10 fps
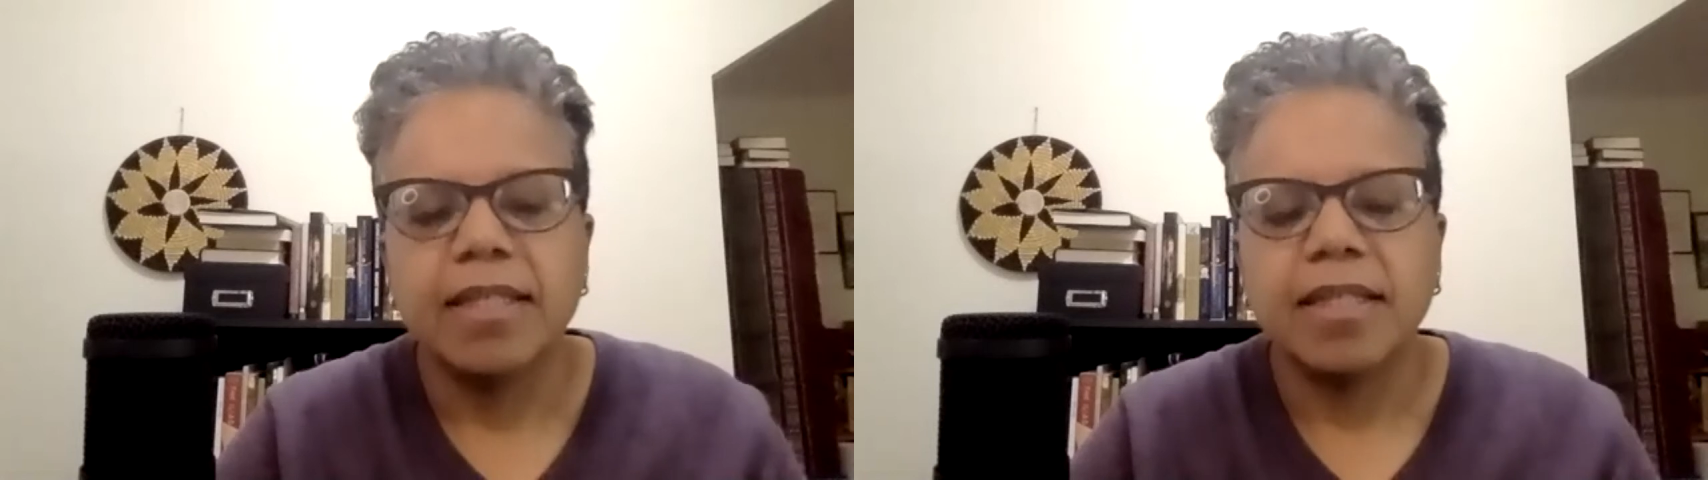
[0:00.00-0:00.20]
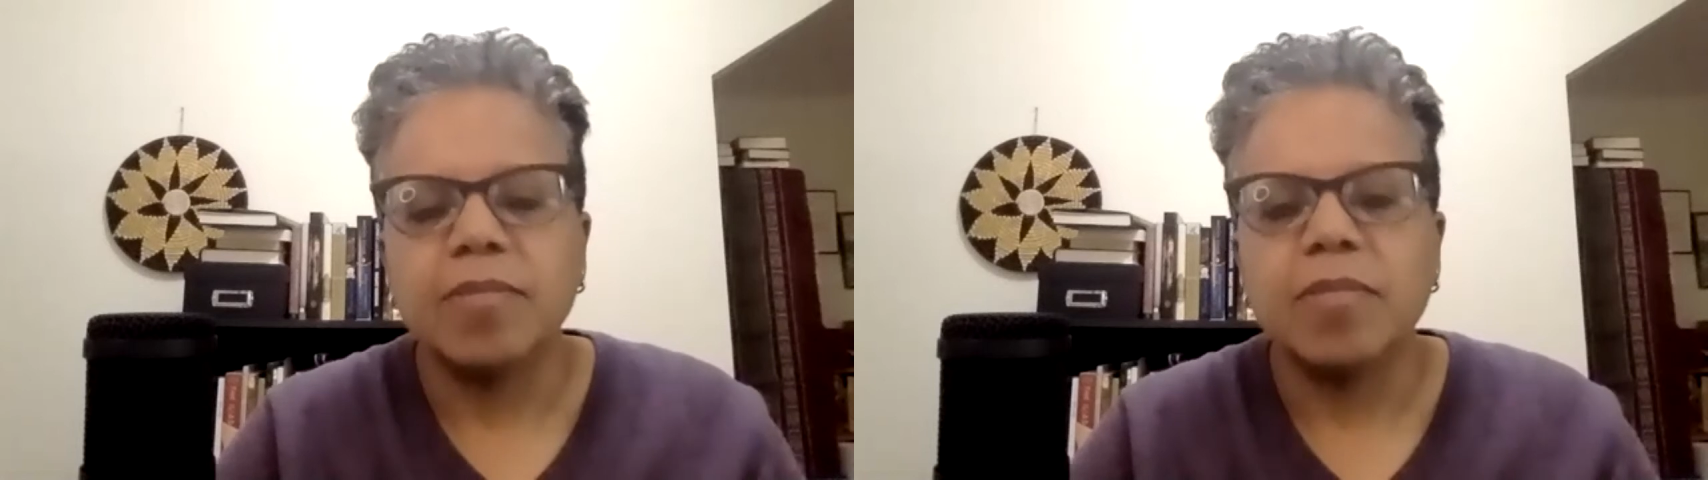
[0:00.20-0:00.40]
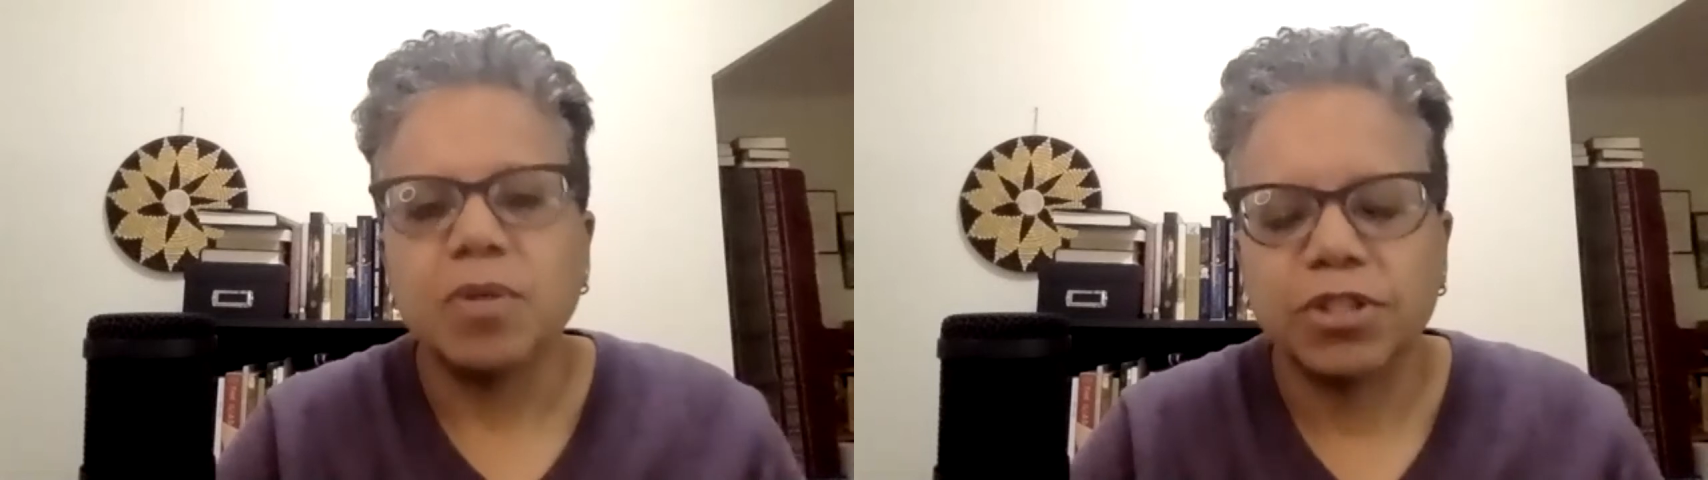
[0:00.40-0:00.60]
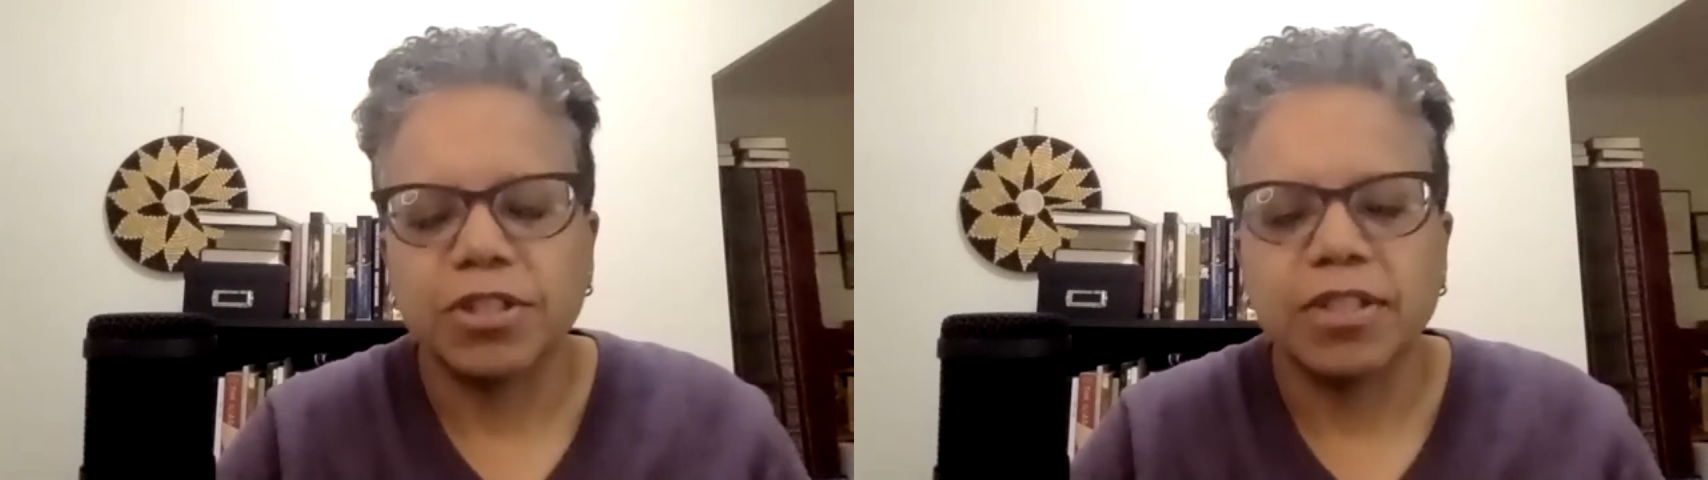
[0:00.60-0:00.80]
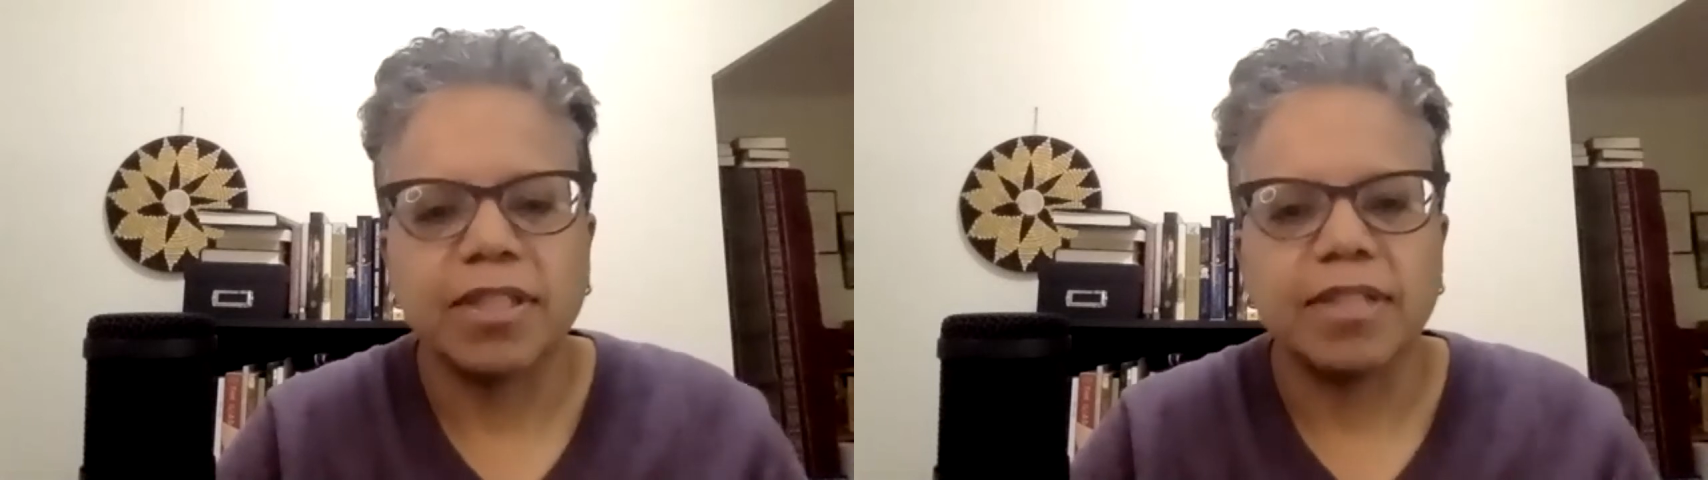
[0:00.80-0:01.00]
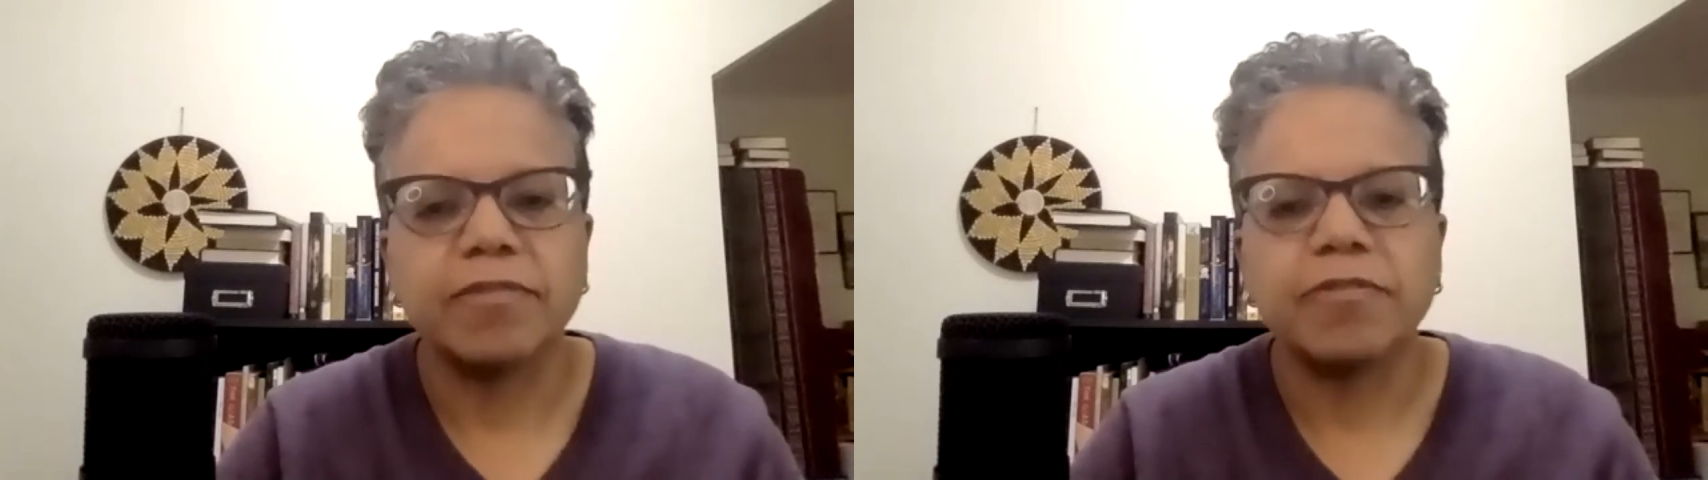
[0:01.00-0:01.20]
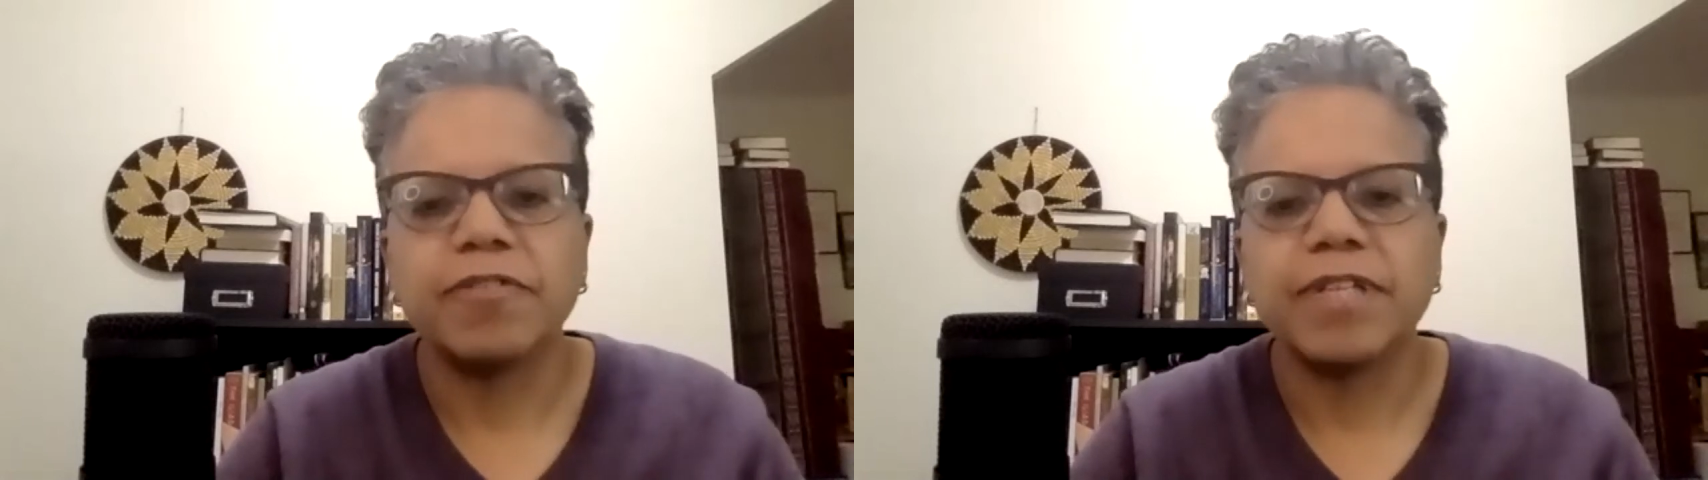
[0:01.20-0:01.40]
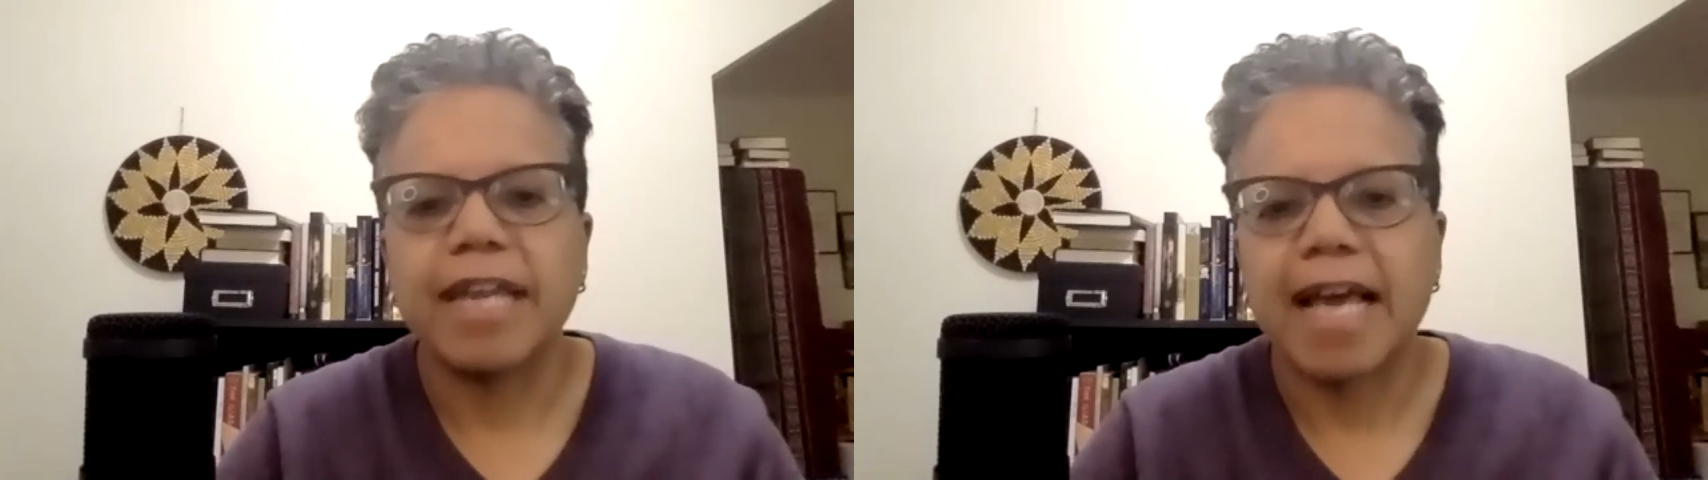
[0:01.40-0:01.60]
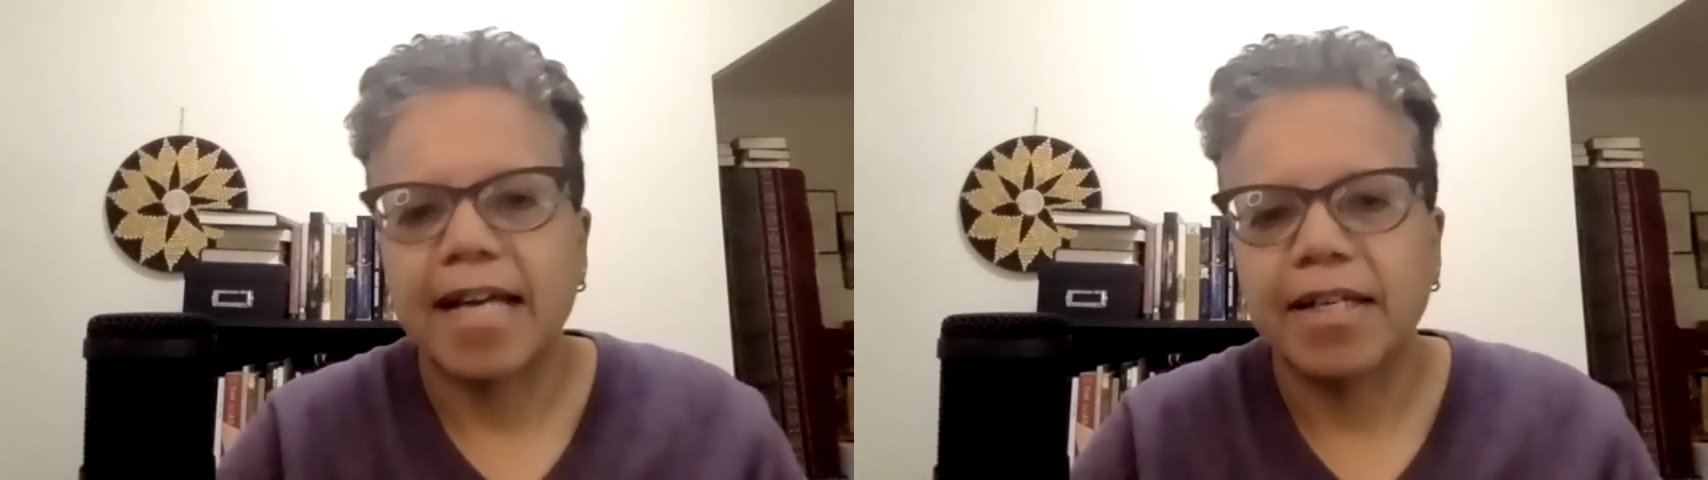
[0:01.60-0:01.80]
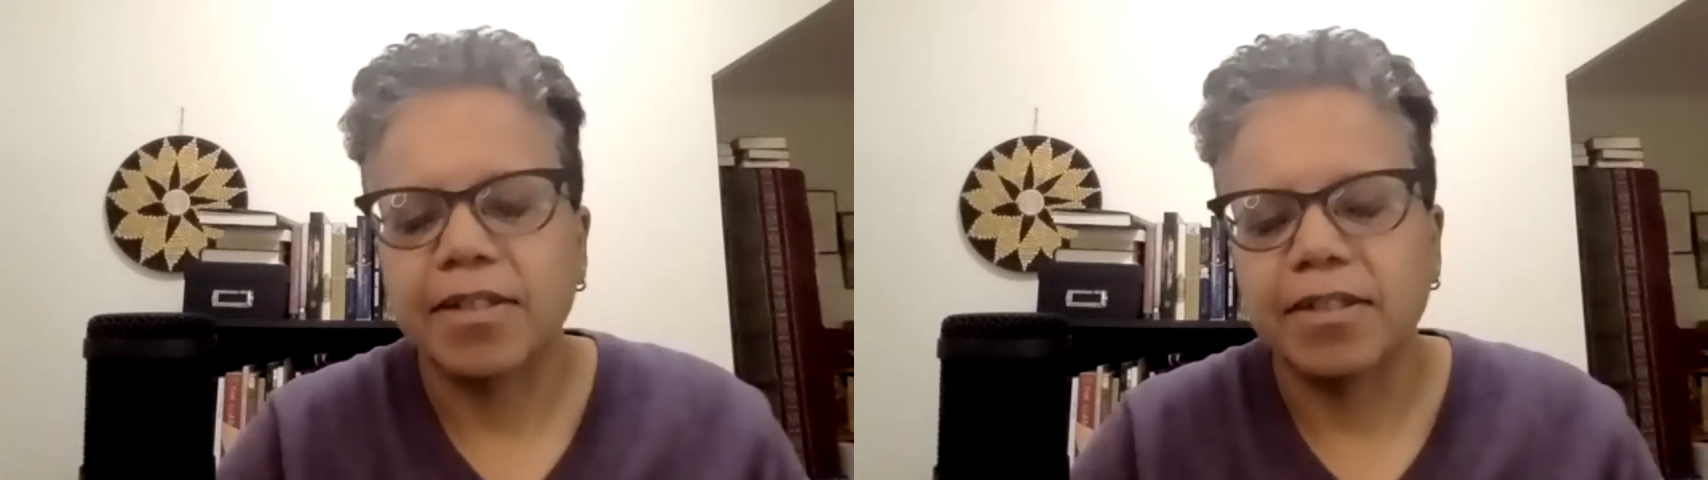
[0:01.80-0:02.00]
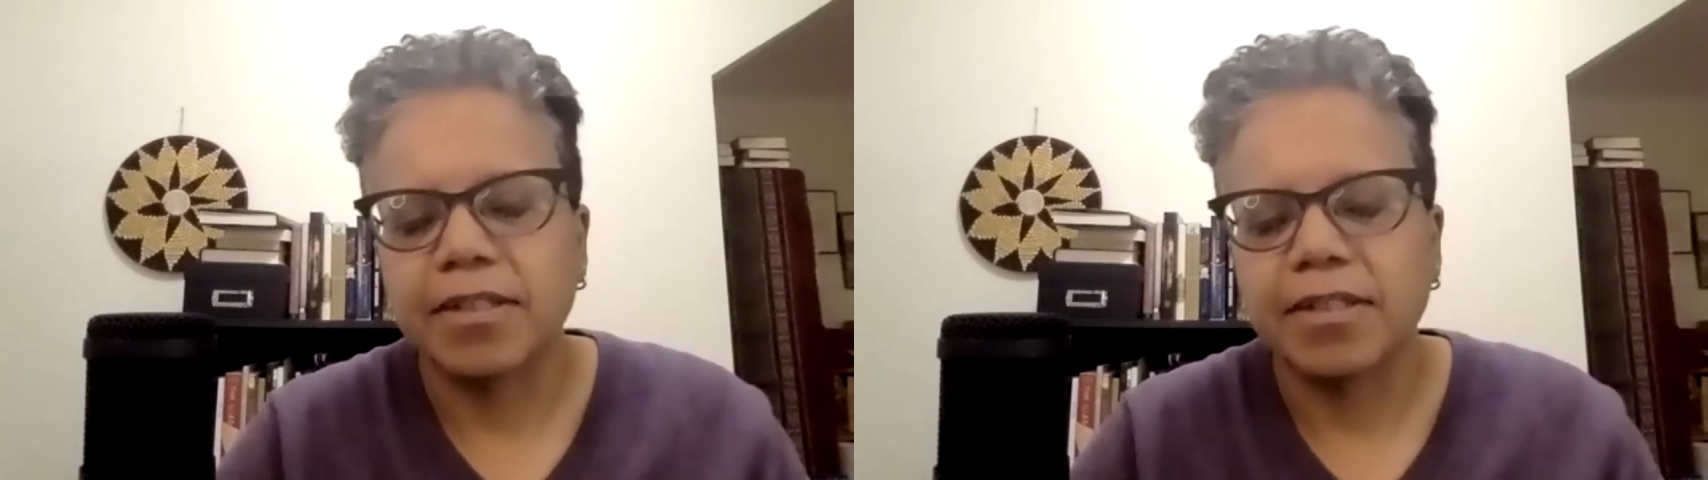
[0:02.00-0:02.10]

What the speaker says: emotional and fanatical